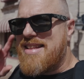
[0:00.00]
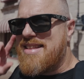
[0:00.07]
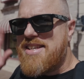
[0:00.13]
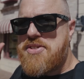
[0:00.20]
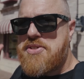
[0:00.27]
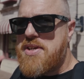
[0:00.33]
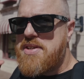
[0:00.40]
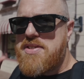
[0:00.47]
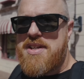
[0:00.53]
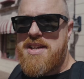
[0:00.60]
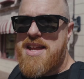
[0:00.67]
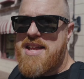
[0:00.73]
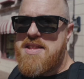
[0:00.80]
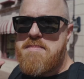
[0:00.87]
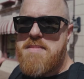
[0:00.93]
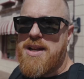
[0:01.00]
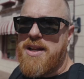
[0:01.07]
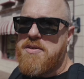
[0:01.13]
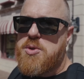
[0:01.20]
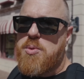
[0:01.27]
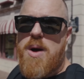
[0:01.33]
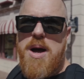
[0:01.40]
This isn't in the middle
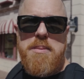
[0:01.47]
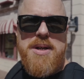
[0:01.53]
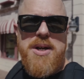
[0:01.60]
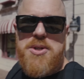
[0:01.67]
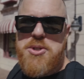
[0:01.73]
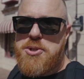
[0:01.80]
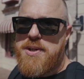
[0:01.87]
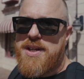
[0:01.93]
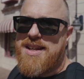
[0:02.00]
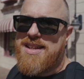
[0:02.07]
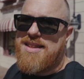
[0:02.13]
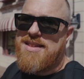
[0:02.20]
of swamp country.